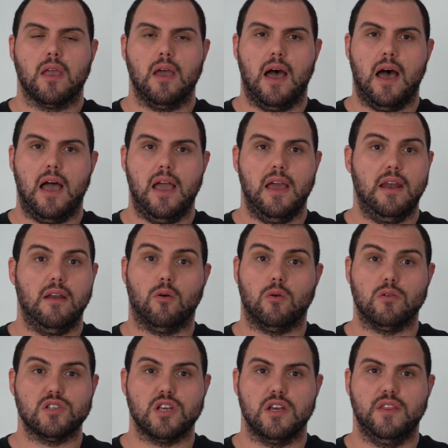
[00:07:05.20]
and
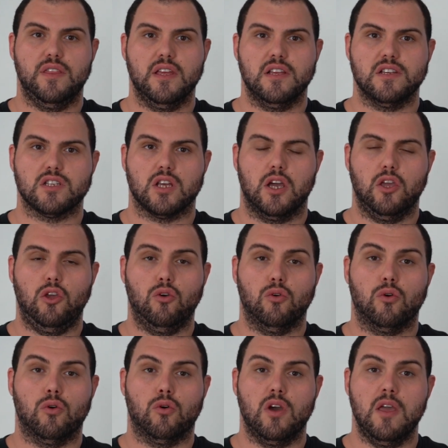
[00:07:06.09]
also things like
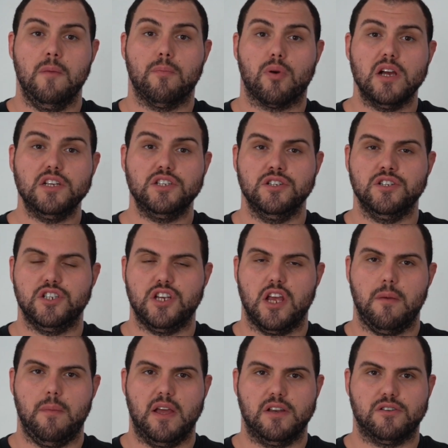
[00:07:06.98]
your impression
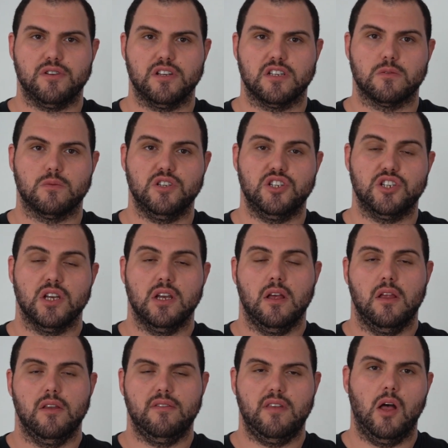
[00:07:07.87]
share metrics, which
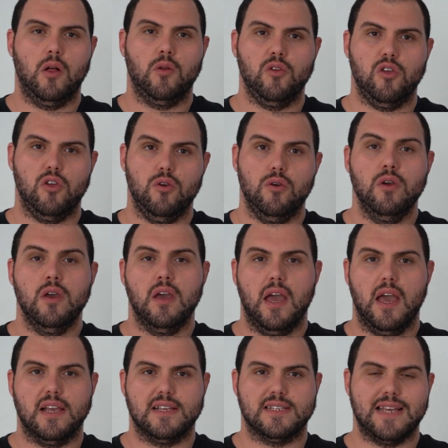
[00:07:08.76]
tell you
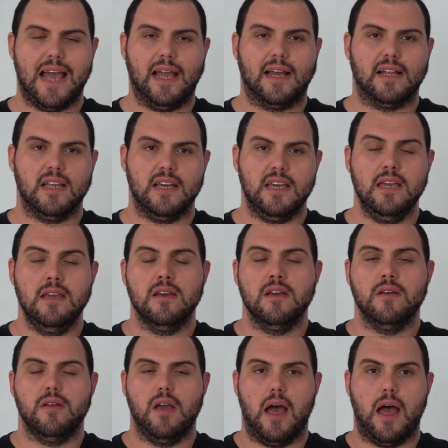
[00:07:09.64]
exactly
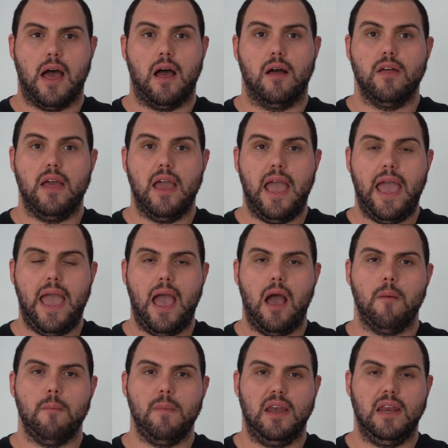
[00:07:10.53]

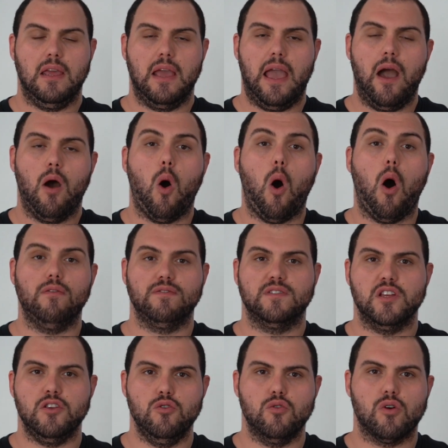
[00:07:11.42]
how
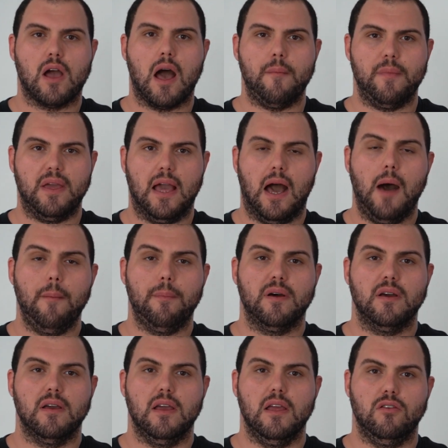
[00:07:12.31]
often you're coming
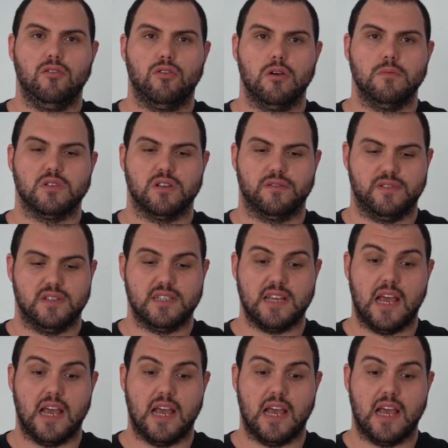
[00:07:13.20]
up in terms of,